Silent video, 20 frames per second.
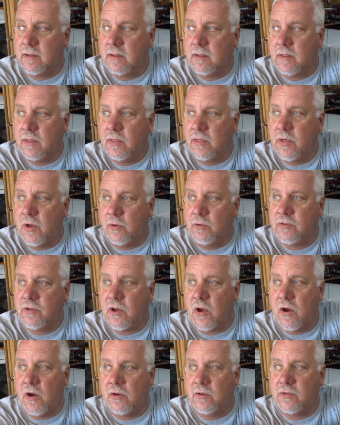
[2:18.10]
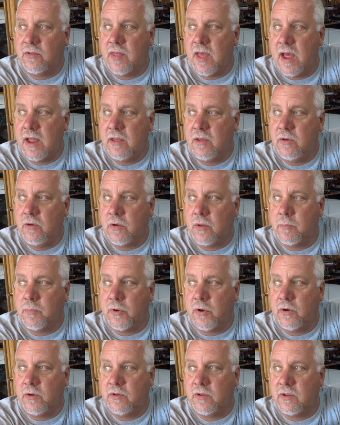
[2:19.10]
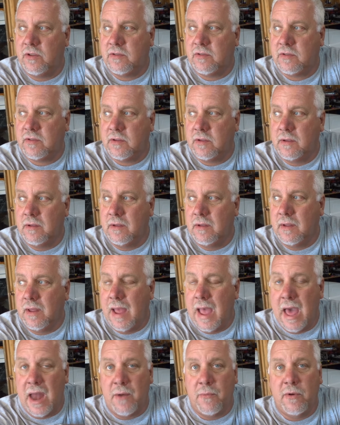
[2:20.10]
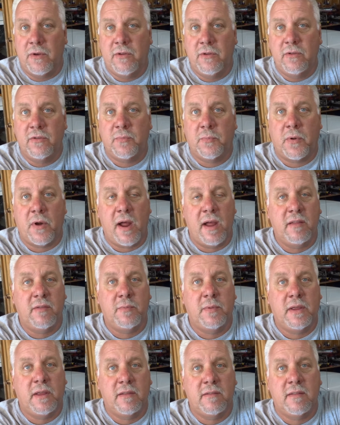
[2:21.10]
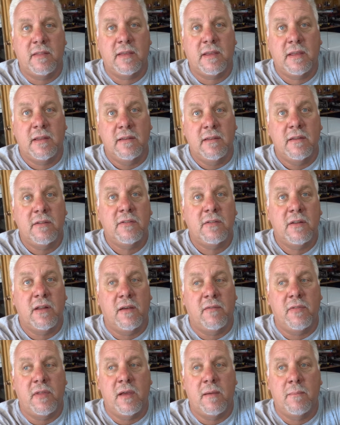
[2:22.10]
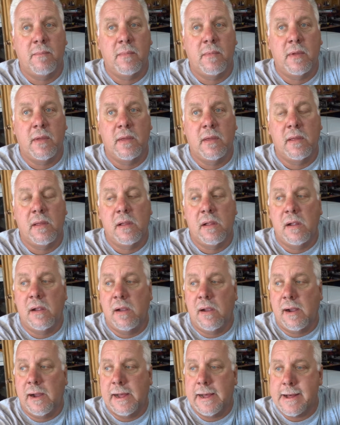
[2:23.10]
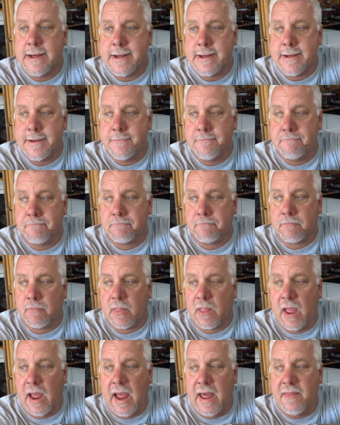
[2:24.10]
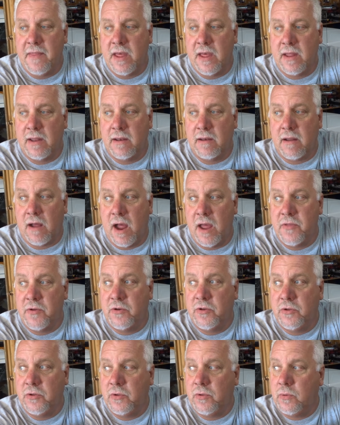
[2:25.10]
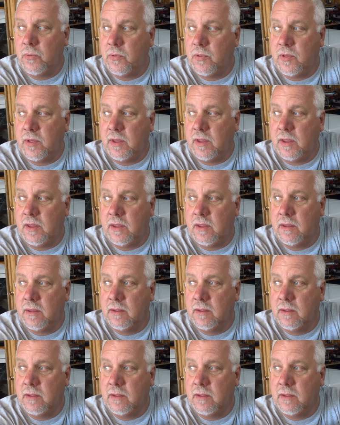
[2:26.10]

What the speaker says: those cars that you can purchase at a reduced price because of the condition of them, and then either do the